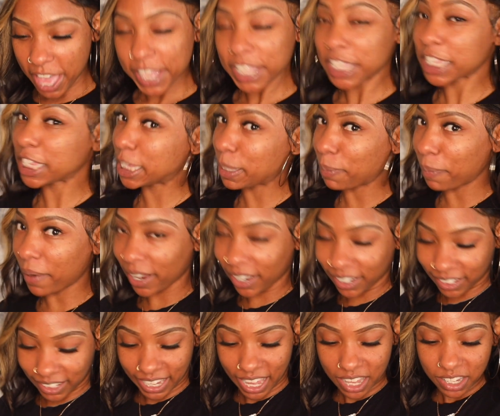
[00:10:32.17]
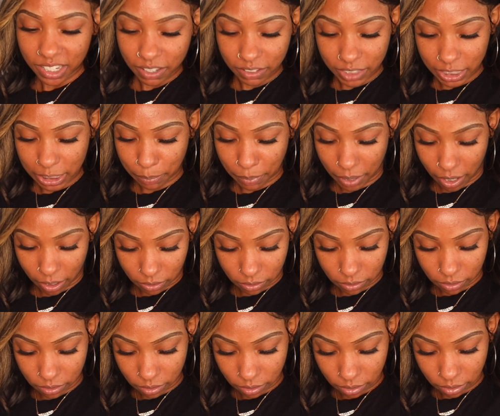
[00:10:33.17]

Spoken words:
Sparkly, I love sparkle.